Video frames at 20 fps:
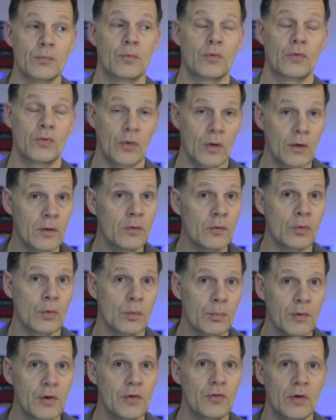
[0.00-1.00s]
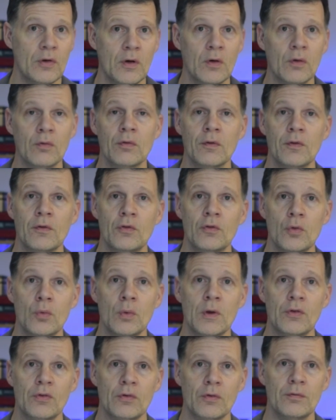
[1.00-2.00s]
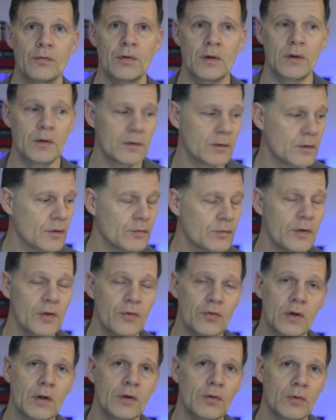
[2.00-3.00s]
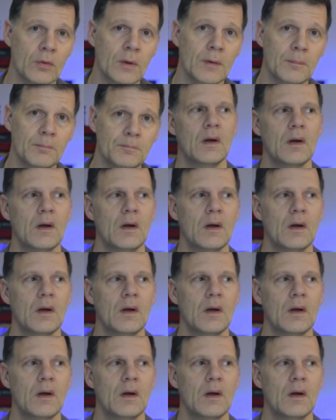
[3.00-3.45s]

started to appreciate over the 2 weeks of listening to it.